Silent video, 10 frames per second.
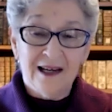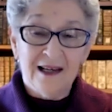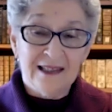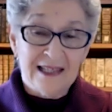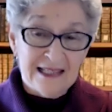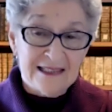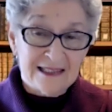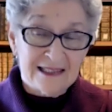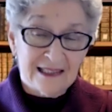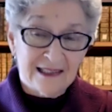
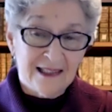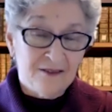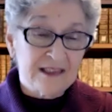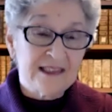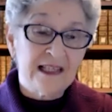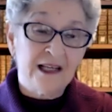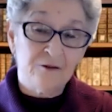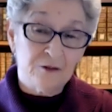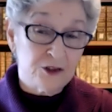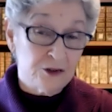against
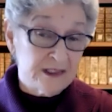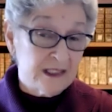Jews